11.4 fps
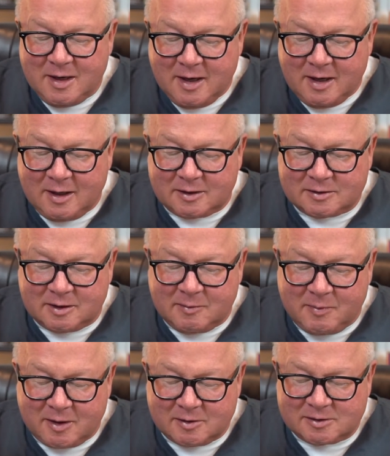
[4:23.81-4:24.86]
because uh, it
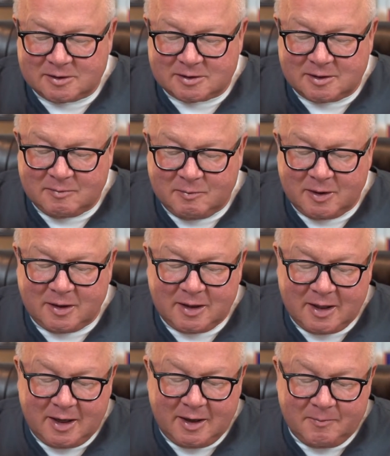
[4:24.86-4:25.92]
embarrasses him, but.
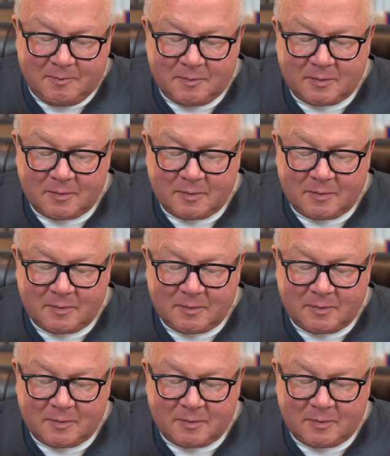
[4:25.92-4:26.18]
Um,